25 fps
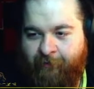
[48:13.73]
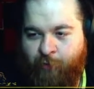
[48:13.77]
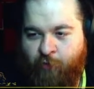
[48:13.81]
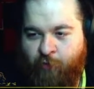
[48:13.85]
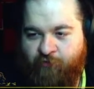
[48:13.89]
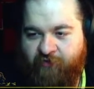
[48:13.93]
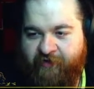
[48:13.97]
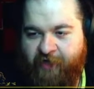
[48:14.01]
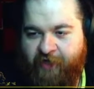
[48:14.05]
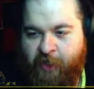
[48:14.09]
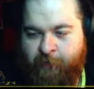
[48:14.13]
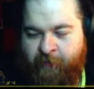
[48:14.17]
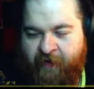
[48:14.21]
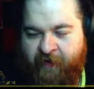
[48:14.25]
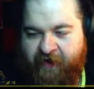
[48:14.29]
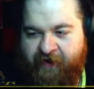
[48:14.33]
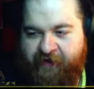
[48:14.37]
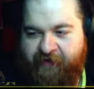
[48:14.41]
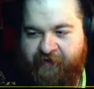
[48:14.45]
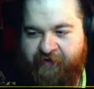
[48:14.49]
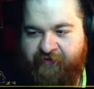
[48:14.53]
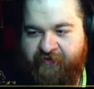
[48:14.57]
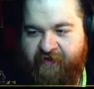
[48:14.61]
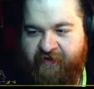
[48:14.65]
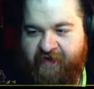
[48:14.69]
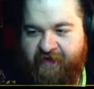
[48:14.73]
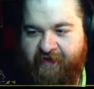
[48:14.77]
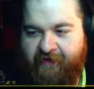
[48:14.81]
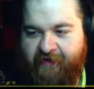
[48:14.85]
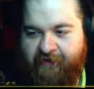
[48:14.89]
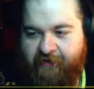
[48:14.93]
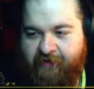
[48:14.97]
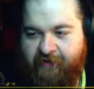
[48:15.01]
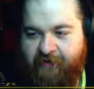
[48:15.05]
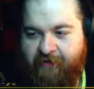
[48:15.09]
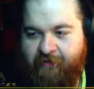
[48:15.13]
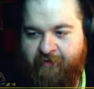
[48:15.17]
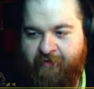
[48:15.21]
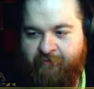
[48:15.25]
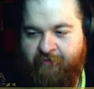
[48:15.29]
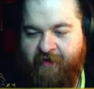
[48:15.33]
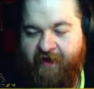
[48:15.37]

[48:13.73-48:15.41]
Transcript: over here by the